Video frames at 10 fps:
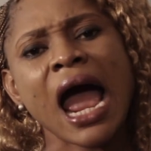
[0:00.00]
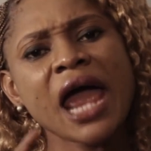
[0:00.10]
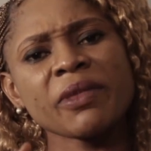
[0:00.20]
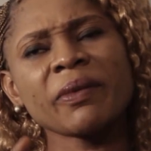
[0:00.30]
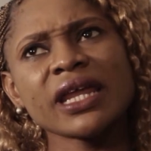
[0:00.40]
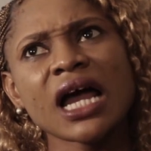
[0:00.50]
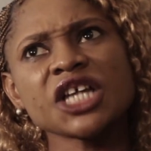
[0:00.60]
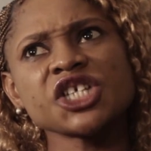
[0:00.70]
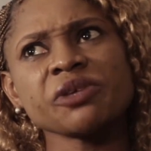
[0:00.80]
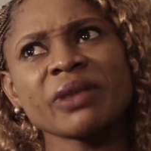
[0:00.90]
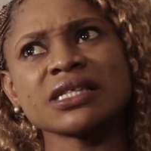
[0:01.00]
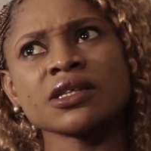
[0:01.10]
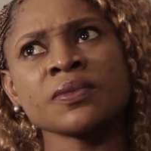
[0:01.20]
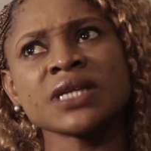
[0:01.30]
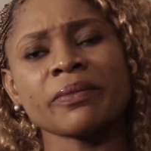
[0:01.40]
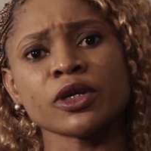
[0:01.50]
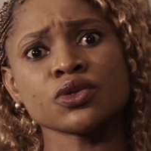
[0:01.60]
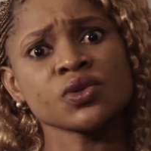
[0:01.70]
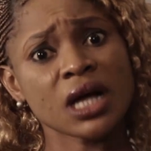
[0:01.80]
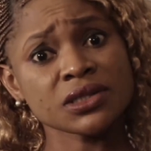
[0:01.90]
I remember they actually met sometime in
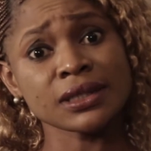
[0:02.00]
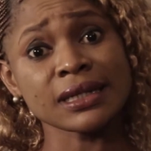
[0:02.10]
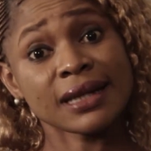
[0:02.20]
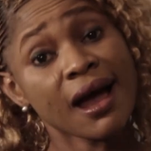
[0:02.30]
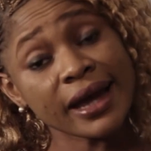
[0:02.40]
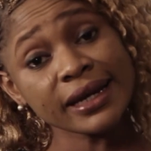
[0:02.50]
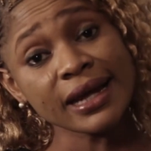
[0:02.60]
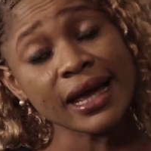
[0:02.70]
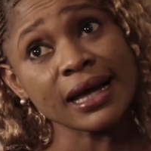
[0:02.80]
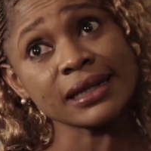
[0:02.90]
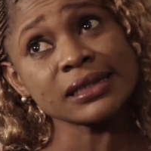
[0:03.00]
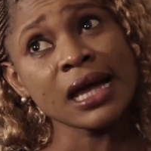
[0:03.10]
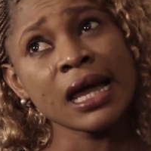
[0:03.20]
2009, and